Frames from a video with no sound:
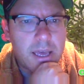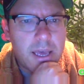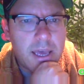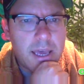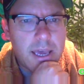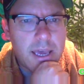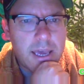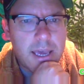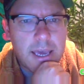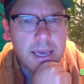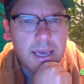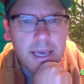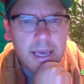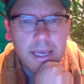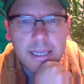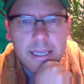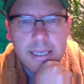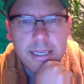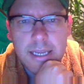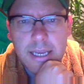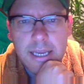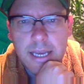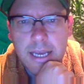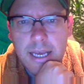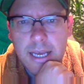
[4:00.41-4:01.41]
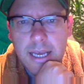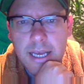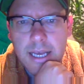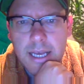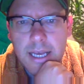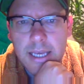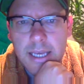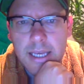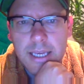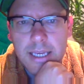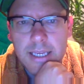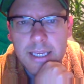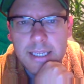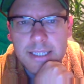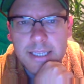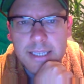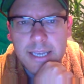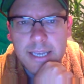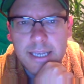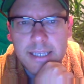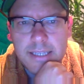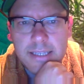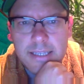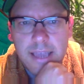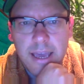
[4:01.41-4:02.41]
and he
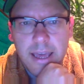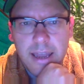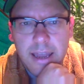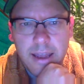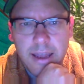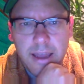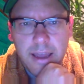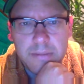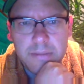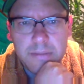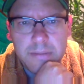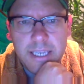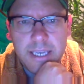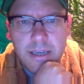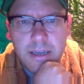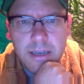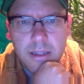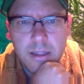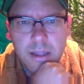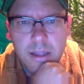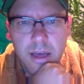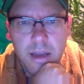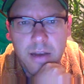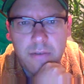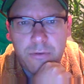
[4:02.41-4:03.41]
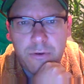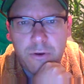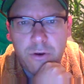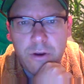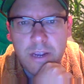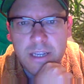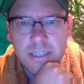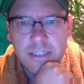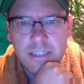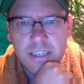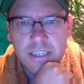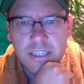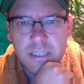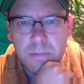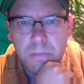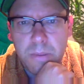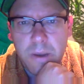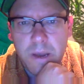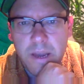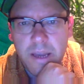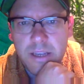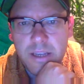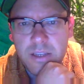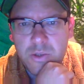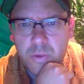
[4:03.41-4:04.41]
says that I'm seeing a lot of crazy
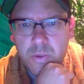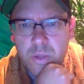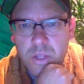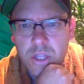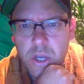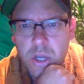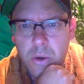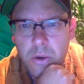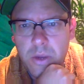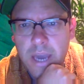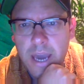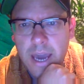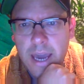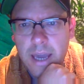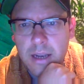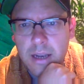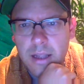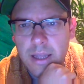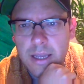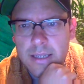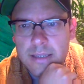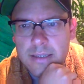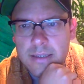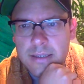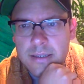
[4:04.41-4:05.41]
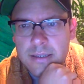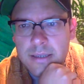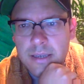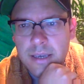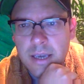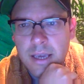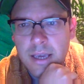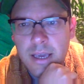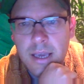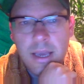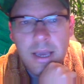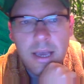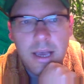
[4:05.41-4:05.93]
spikes with no catalysts.